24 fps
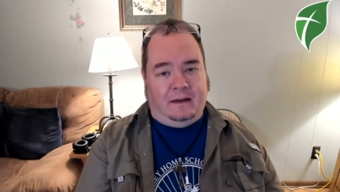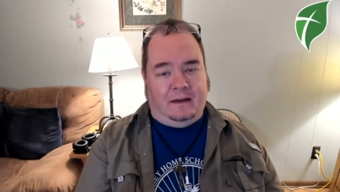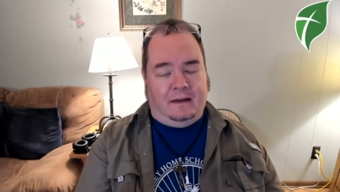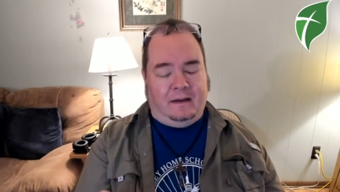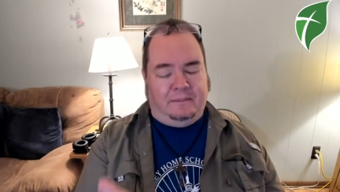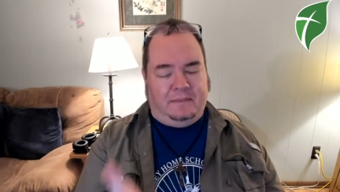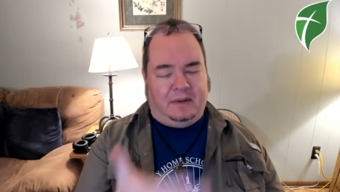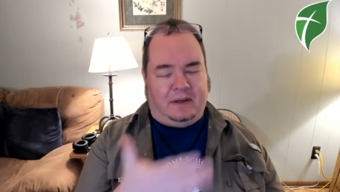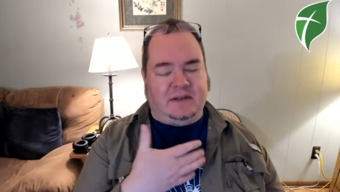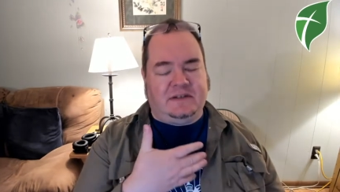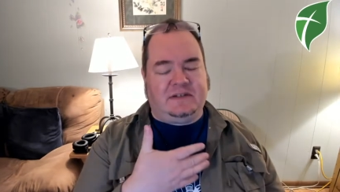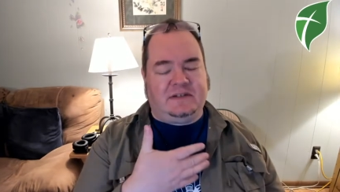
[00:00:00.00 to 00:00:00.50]

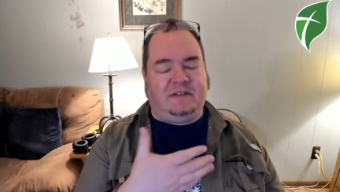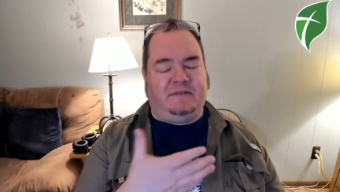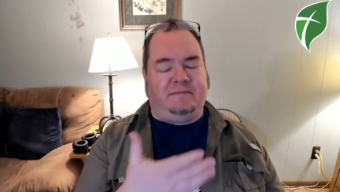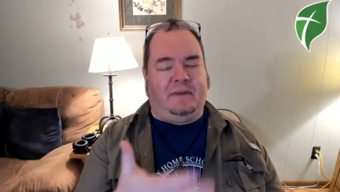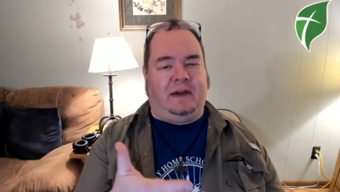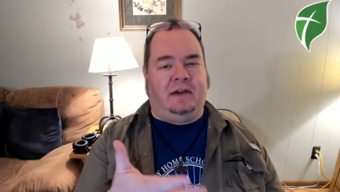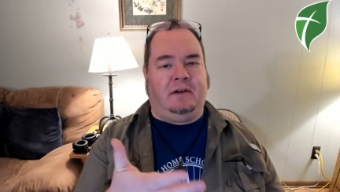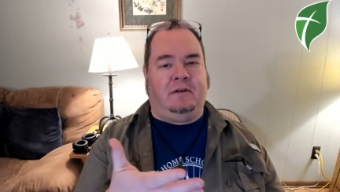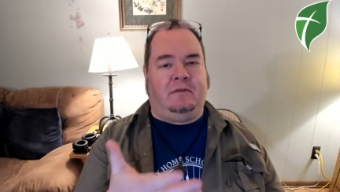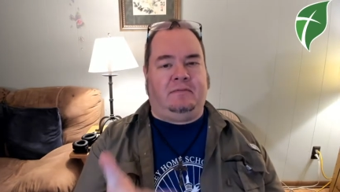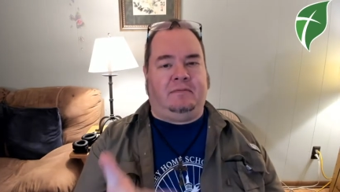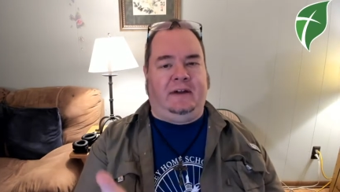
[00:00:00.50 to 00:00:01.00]
because of
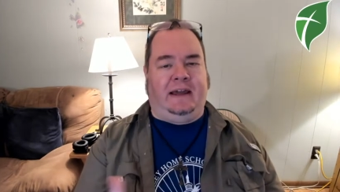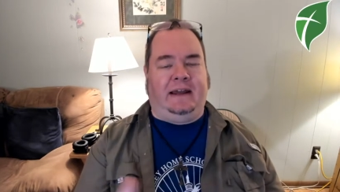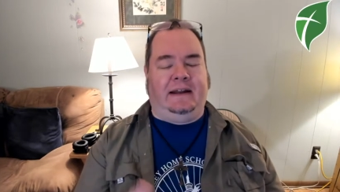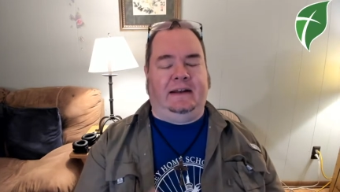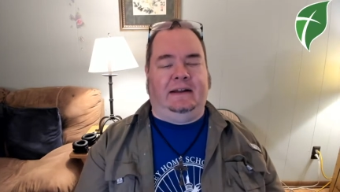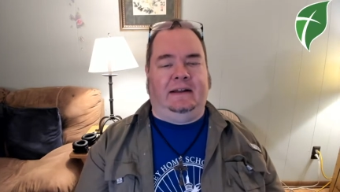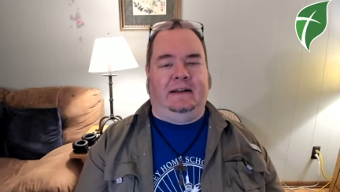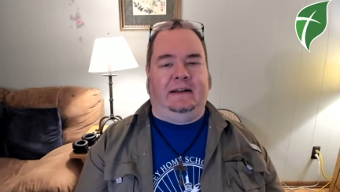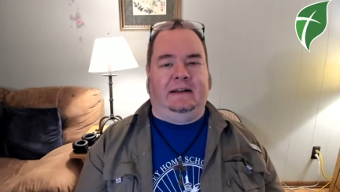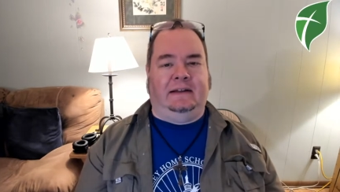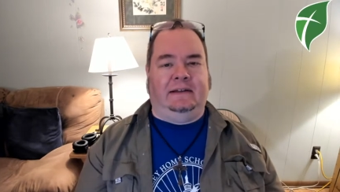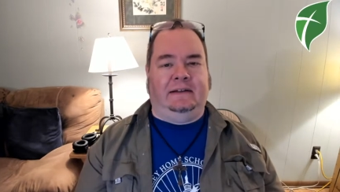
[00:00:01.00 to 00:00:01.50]
my great
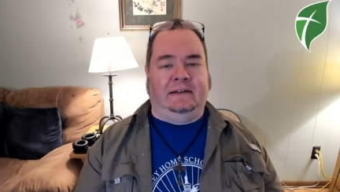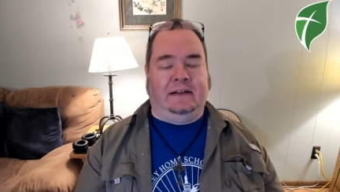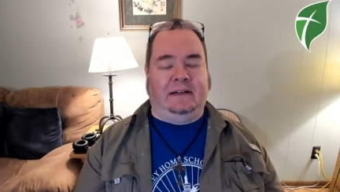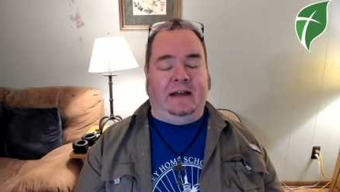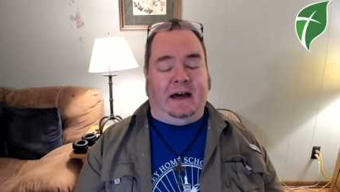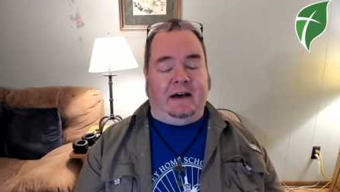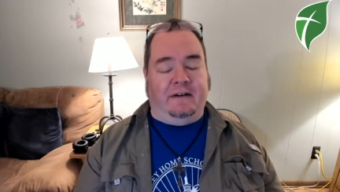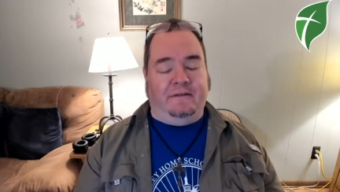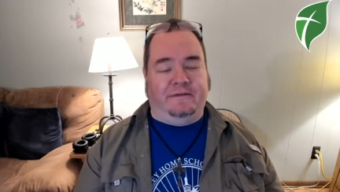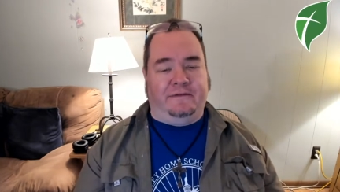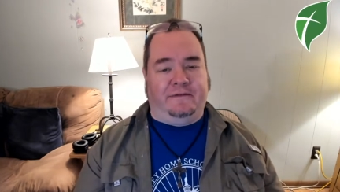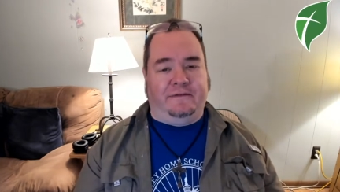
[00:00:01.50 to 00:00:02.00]

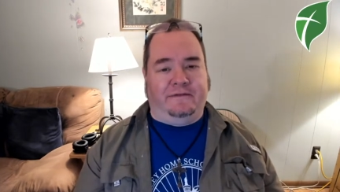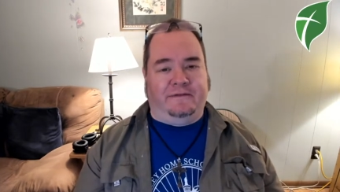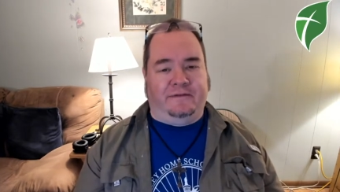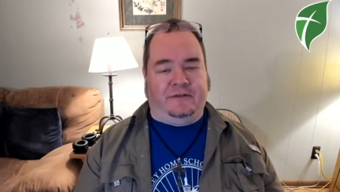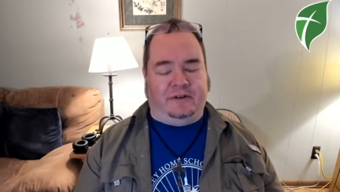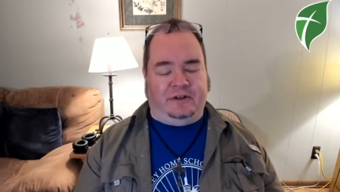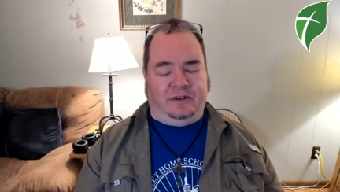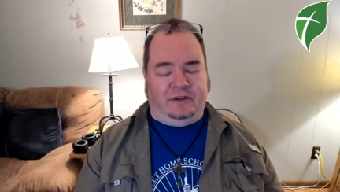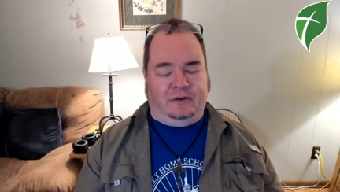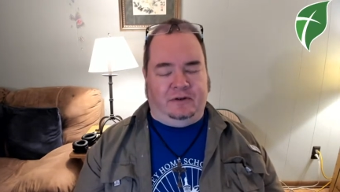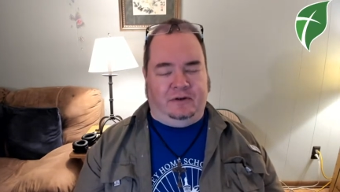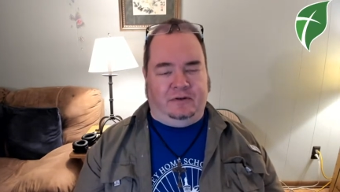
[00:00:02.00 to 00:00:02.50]
love for
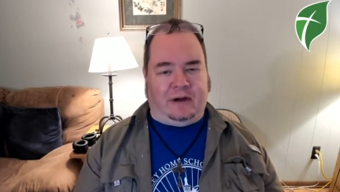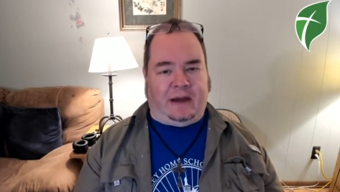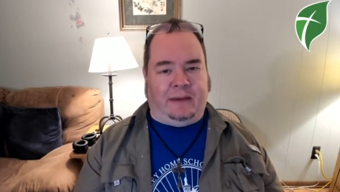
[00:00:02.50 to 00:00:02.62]
you.